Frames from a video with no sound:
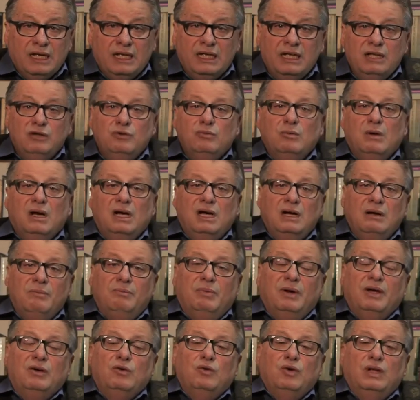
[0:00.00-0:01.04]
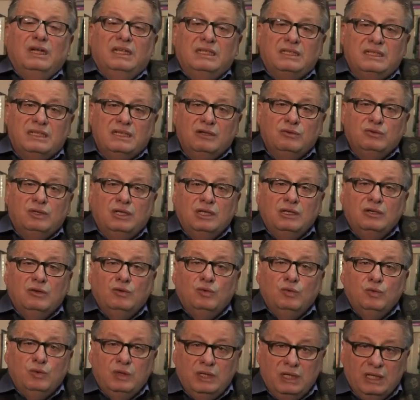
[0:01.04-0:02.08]
and a broad coalition that
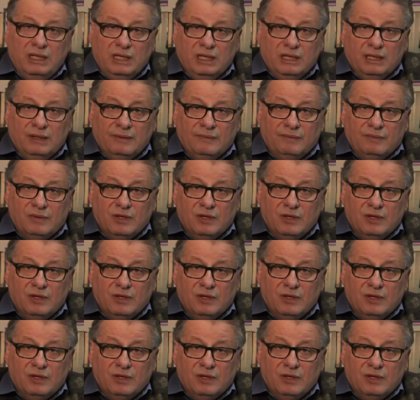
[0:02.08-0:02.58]
included